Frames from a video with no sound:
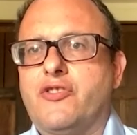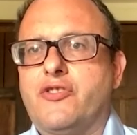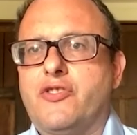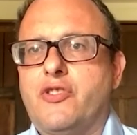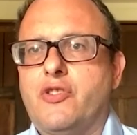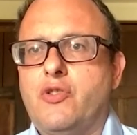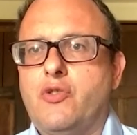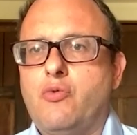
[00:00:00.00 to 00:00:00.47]

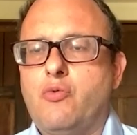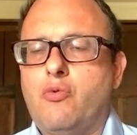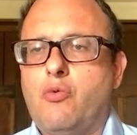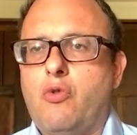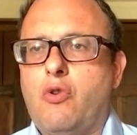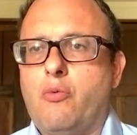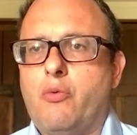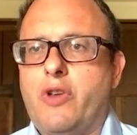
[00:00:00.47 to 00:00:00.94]
to
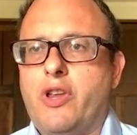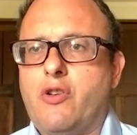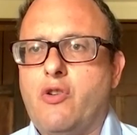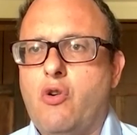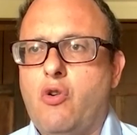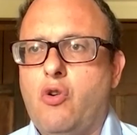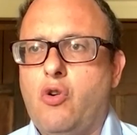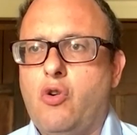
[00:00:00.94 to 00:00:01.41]
what we
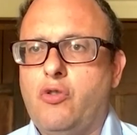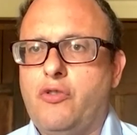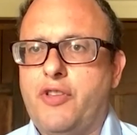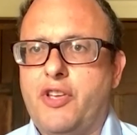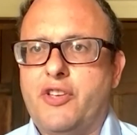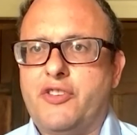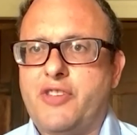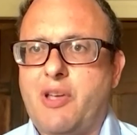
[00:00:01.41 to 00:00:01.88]
call
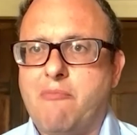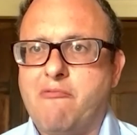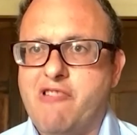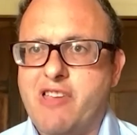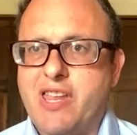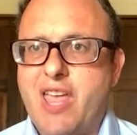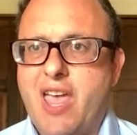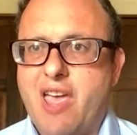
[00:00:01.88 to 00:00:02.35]
the
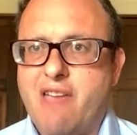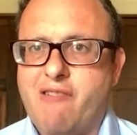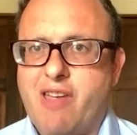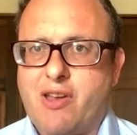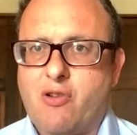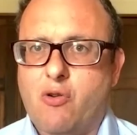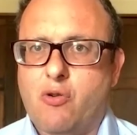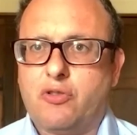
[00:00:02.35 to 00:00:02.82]
summary care
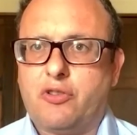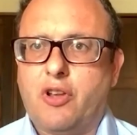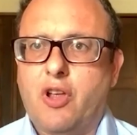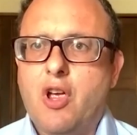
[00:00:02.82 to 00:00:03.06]
record,